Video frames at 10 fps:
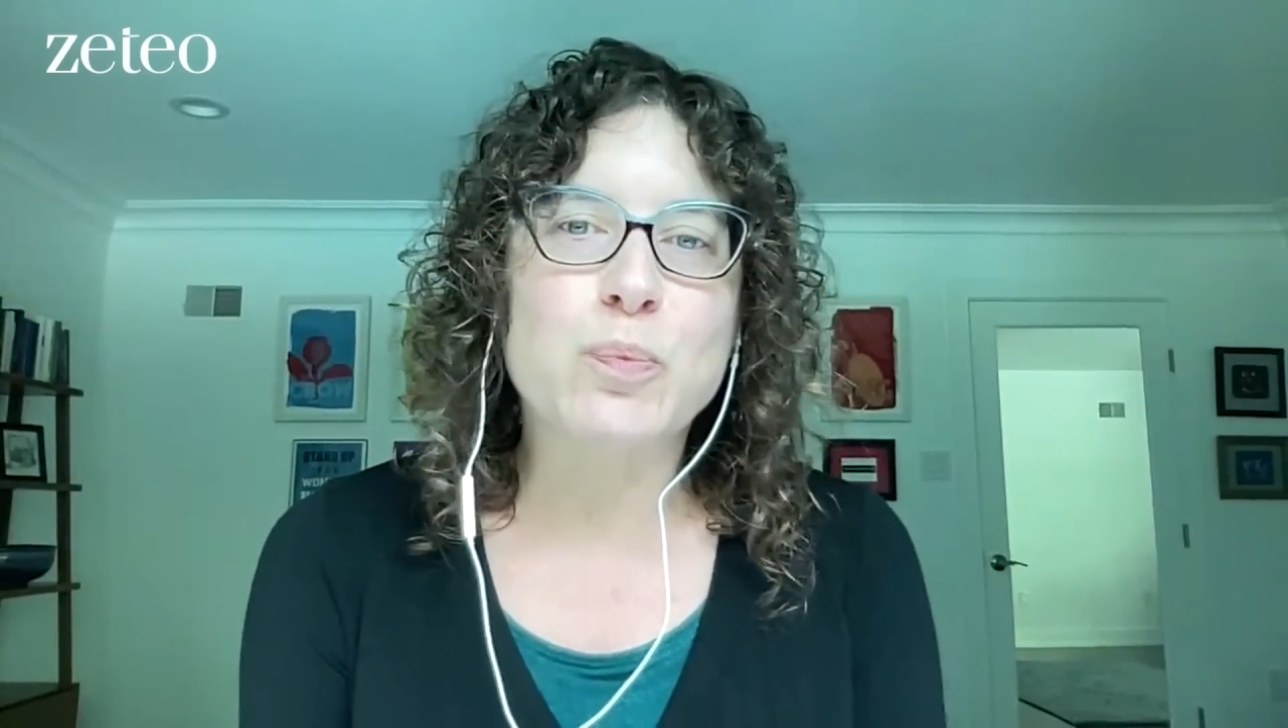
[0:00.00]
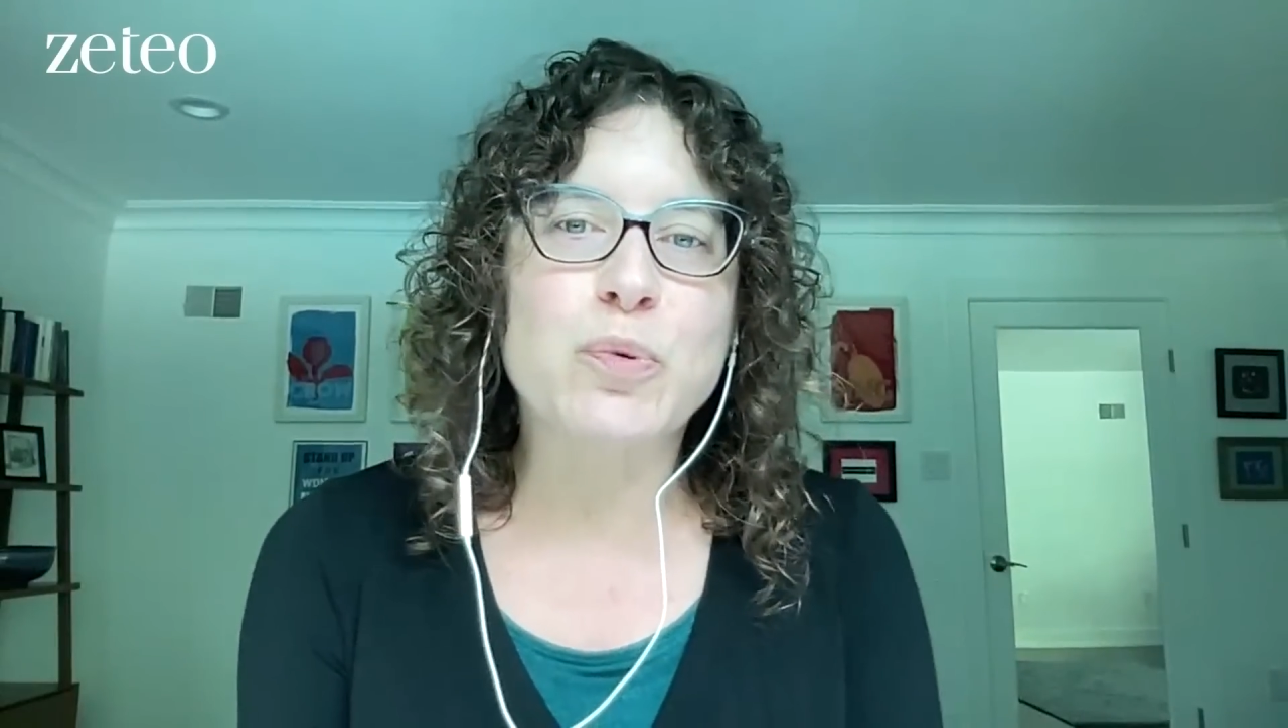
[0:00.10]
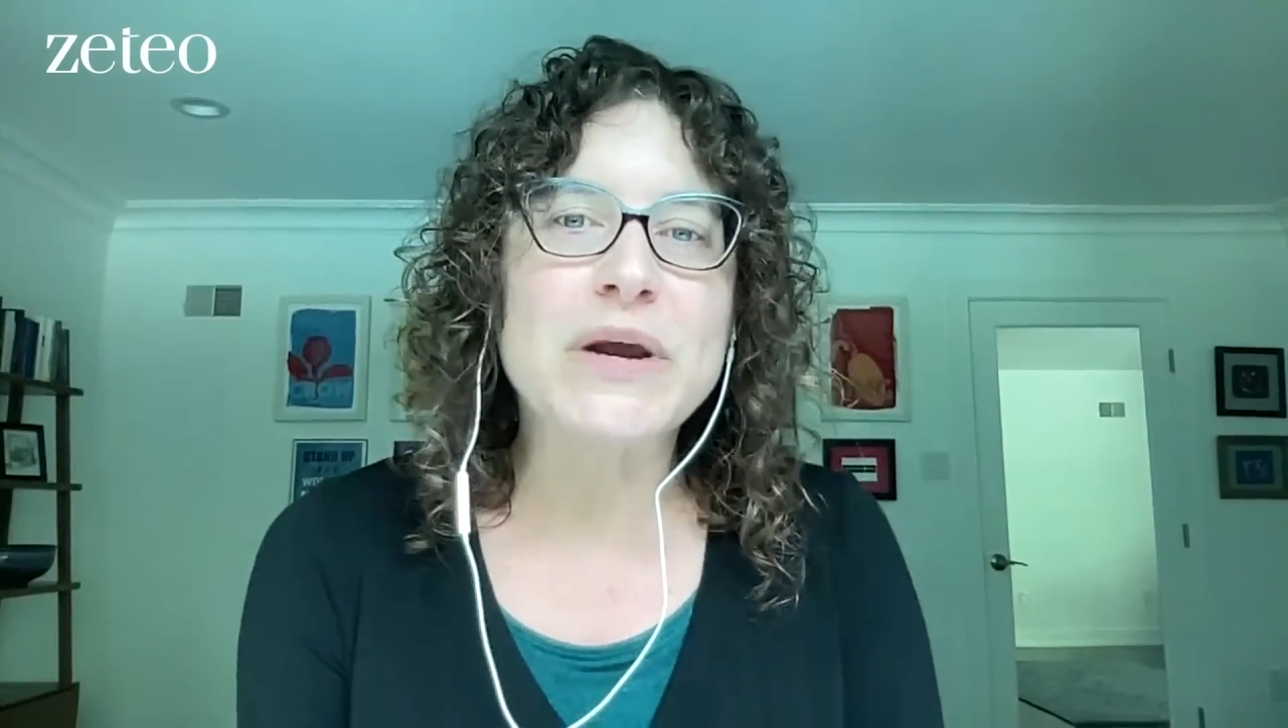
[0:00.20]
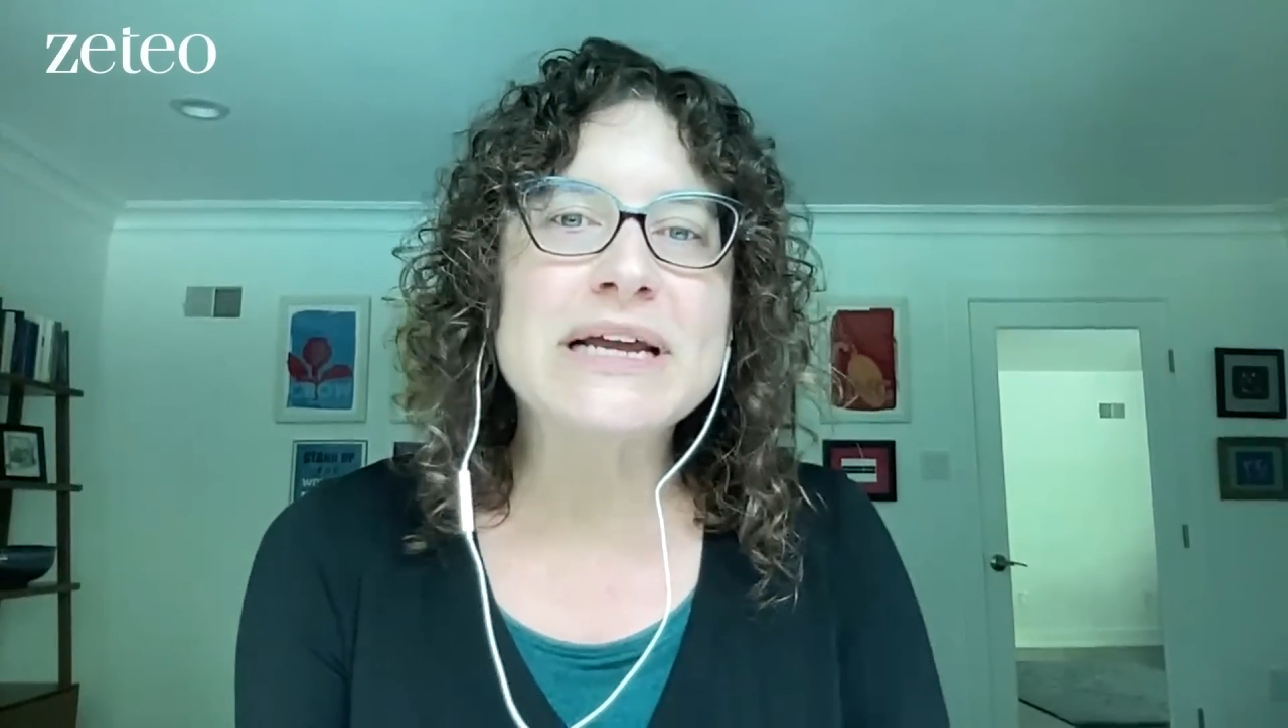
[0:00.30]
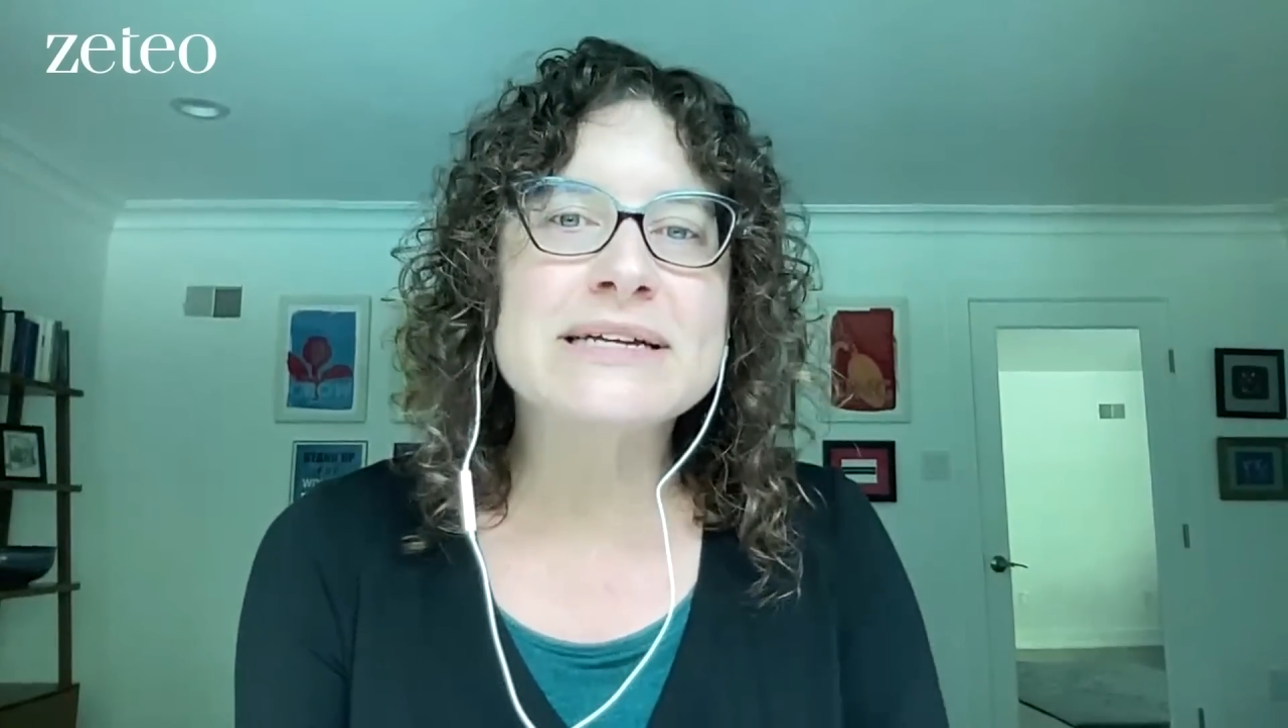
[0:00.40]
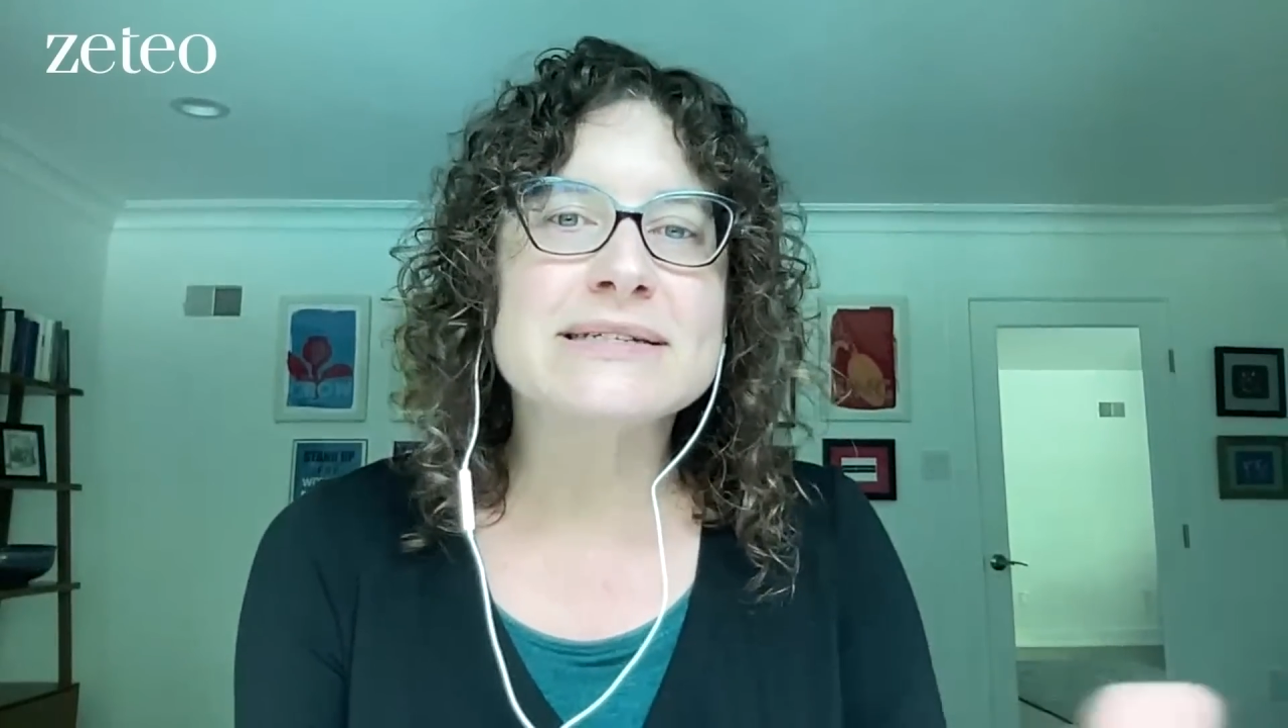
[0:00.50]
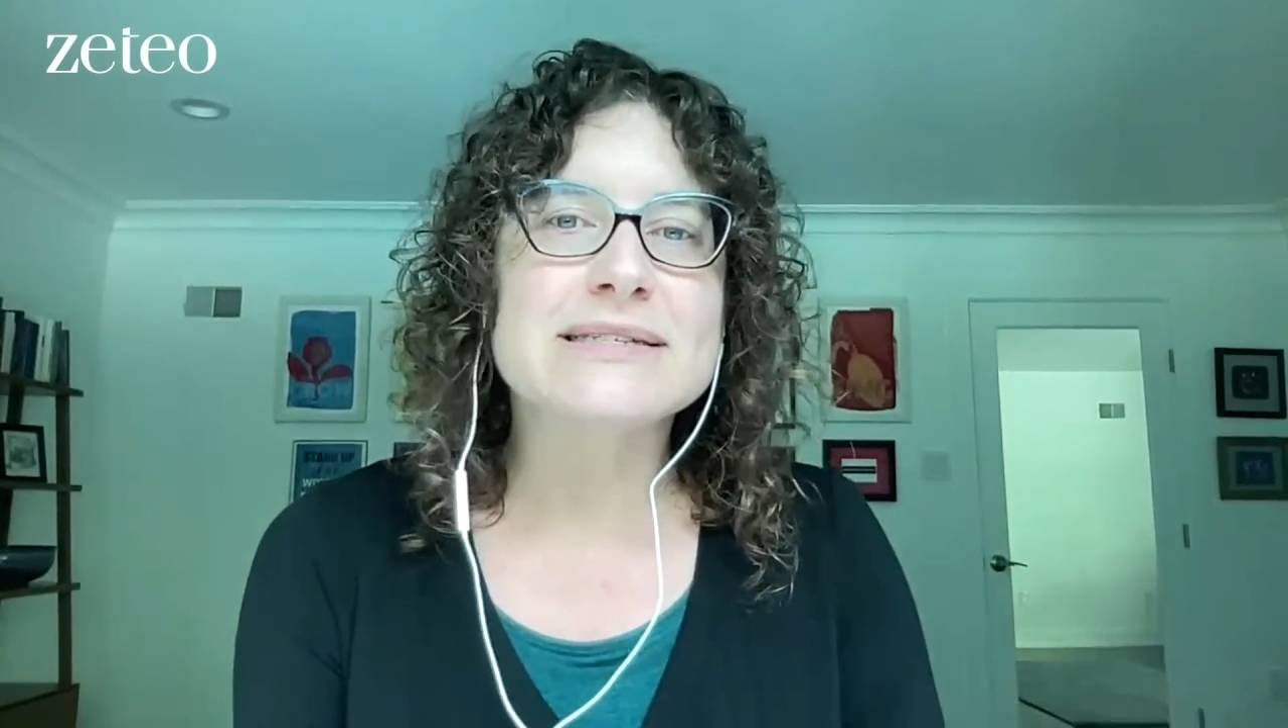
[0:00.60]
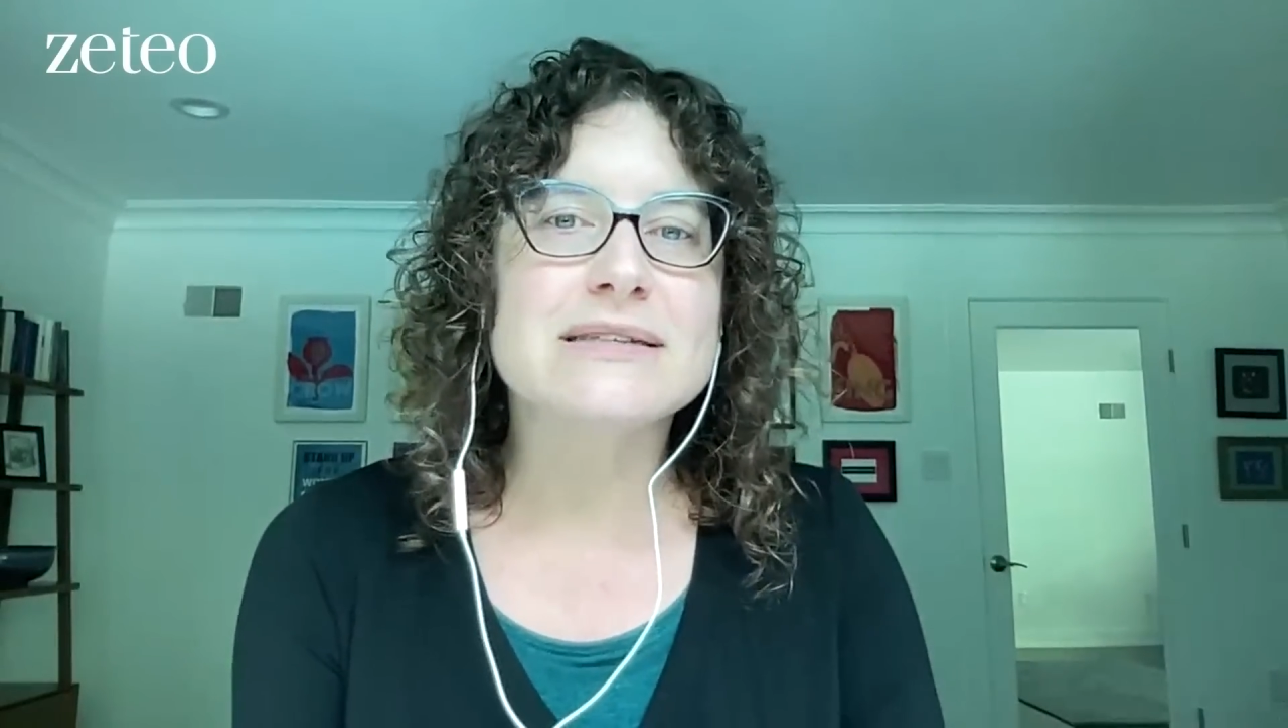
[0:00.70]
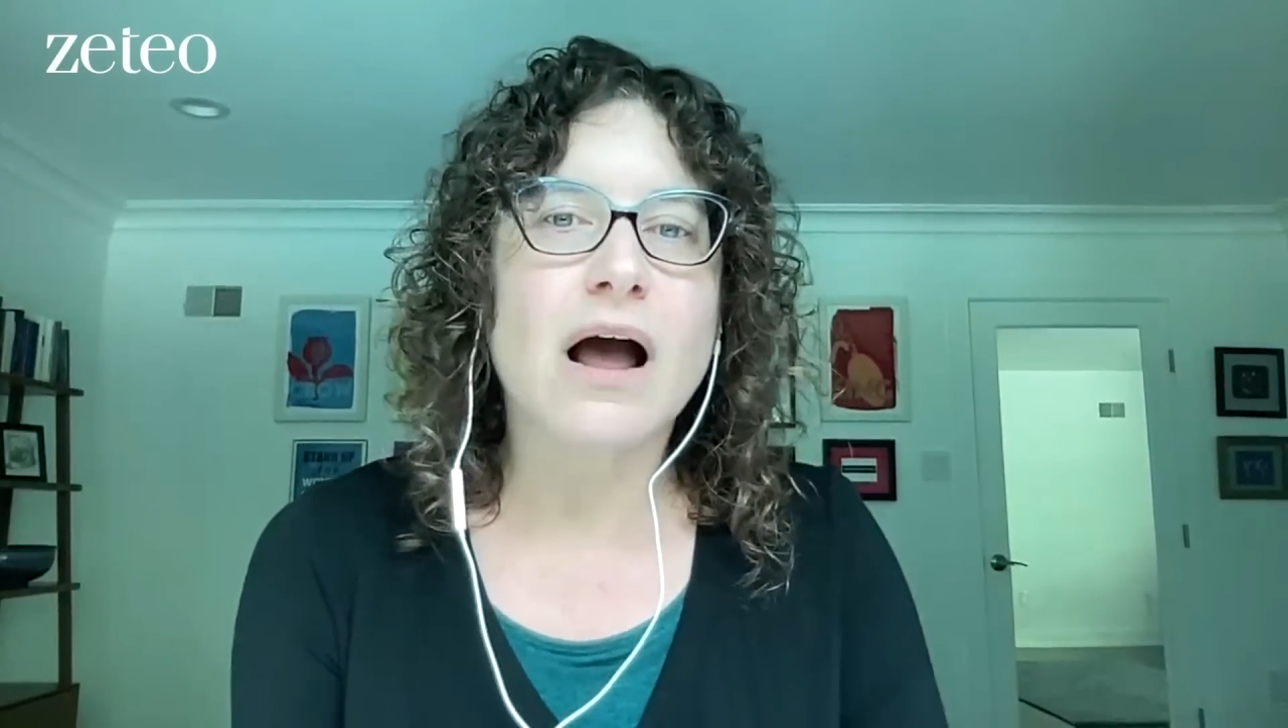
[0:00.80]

bring